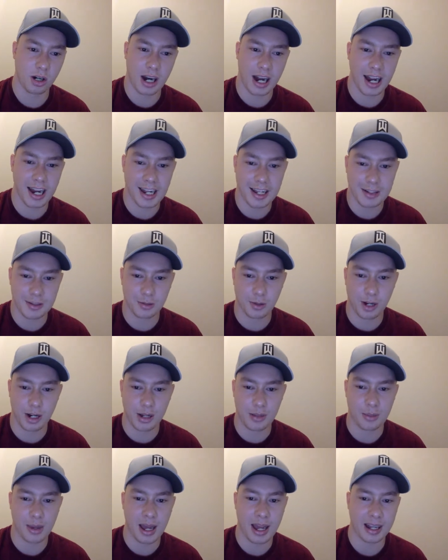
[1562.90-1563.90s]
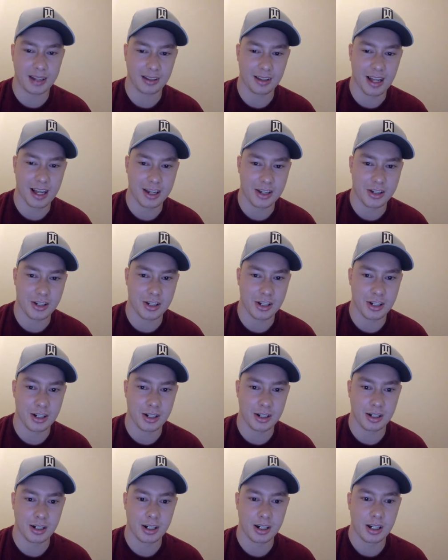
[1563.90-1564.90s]
and his running back last
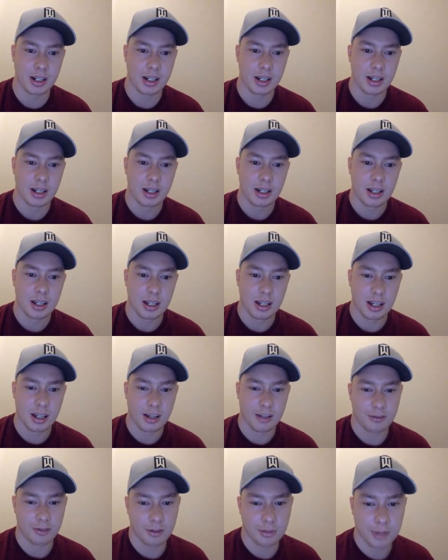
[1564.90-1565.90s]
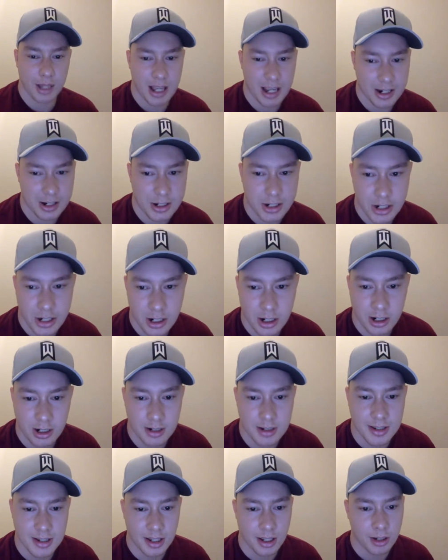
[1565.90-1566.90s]
year from last year.
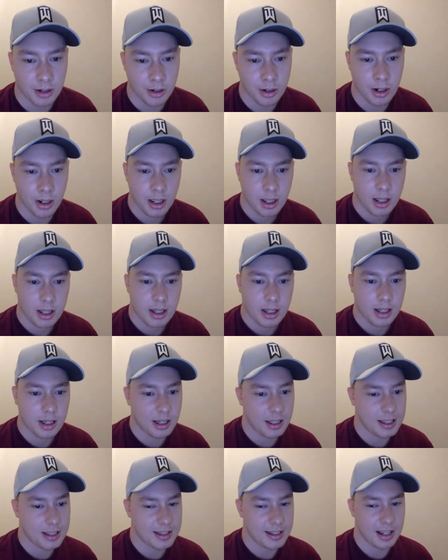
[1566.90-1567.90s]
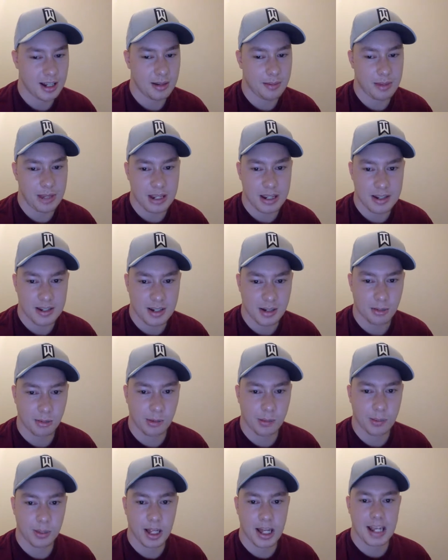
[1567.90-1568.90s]
So it's going to be some
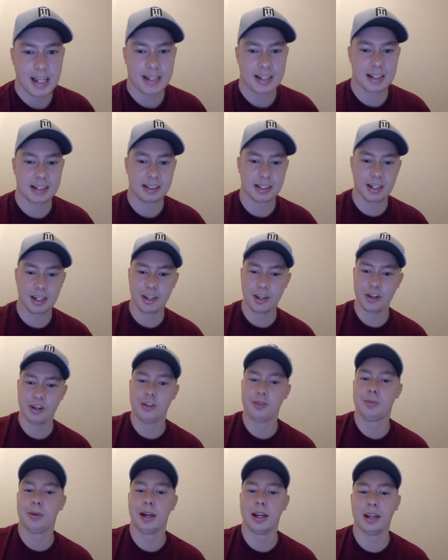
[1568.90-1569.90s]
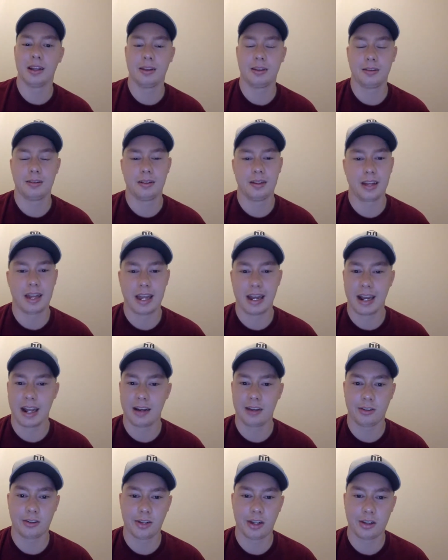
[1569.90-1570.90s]
replacing to do, and I
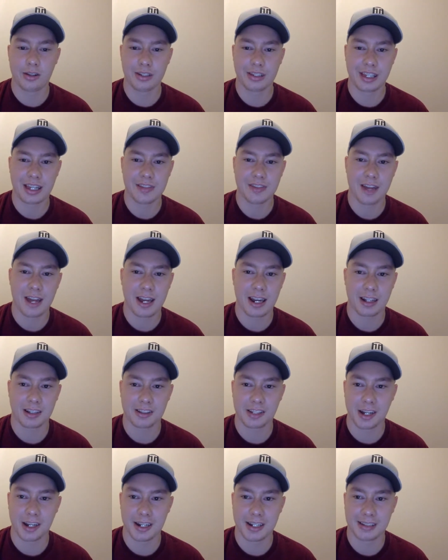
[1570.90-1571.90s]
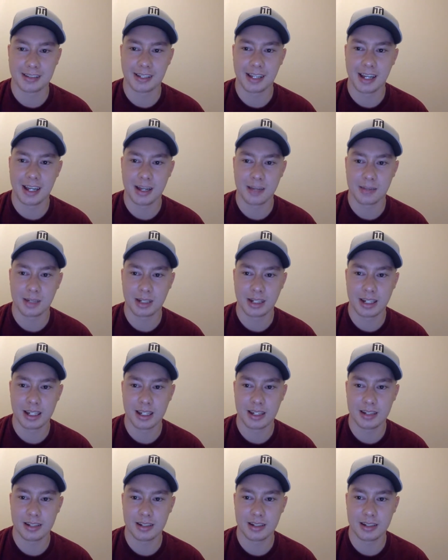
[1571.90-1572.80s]
don't know that they've had a ton of time to get